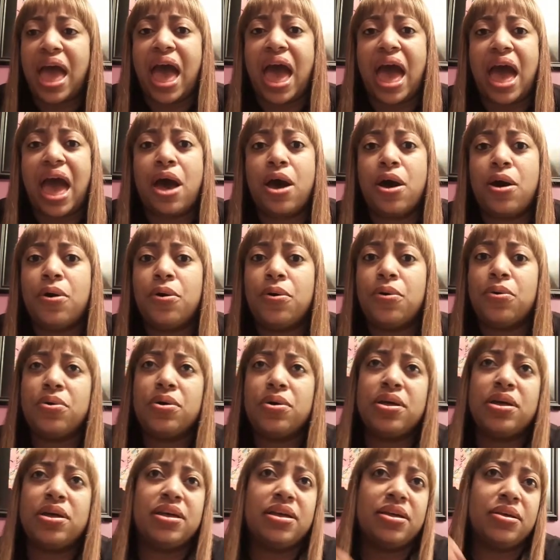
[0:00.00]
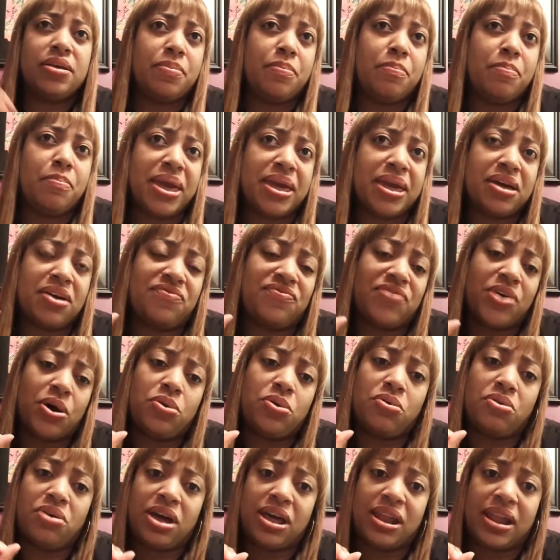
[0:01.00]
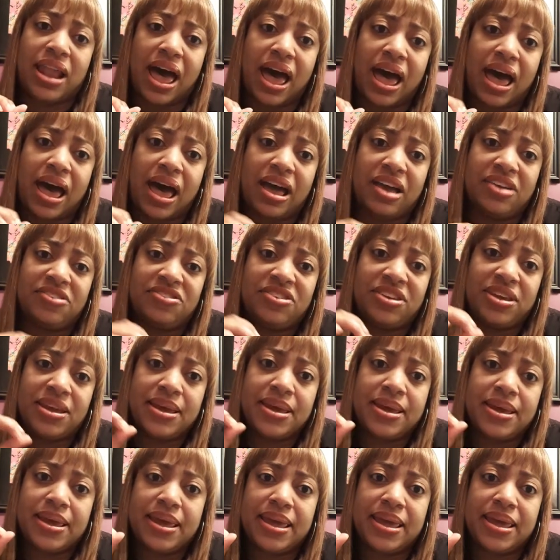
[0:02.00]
I'll make a photo collage